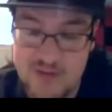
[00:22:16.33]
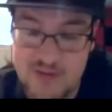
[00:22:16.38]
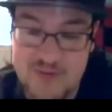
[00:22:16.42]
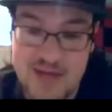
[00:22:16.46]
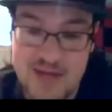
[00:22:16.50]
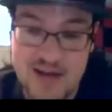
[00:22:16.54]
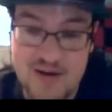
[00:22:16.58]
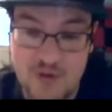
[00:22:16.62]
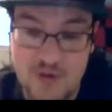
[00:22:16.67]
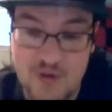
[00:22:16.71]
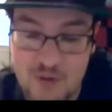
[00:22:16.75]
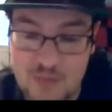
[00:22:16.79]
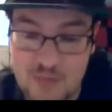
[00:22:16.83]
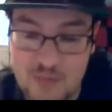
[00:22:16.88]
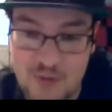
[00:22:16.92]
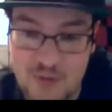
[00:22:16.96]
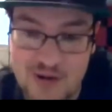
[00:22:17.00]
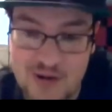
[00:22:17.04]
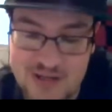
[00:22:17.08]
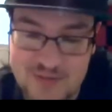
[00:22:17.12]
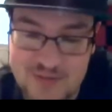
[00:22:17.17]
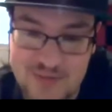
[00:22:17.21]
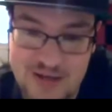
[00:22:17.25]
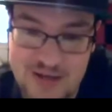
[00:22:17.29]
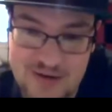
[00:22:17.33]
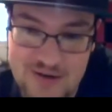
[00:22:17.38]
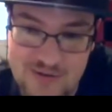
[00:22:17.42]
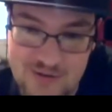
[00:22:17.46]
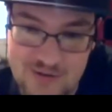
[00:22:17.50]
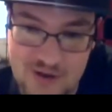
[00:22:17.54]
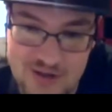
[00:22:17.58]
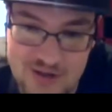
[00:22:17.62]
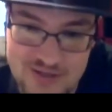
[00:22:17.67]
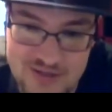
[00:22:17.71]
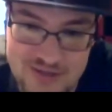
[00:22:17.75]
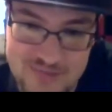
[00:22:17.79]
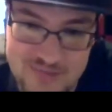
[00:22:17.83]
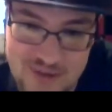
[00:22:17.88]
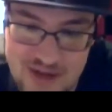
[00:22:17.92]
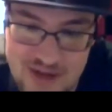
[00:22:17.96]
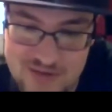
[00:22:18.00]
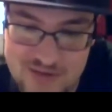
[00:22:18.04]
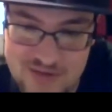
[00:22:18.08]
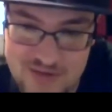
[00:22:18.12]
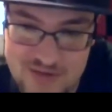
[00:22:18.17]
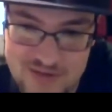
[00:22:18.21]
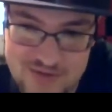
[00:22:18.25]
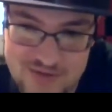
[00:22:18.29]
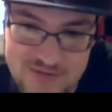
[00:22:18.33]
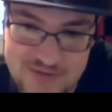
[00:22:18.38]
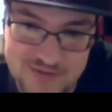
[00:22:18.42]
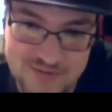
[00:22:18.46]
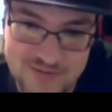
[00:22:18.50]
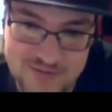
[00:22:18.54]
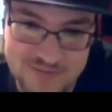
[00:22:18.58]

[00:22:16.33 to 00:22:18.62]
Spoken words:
me at no point he played with Austin Matthews?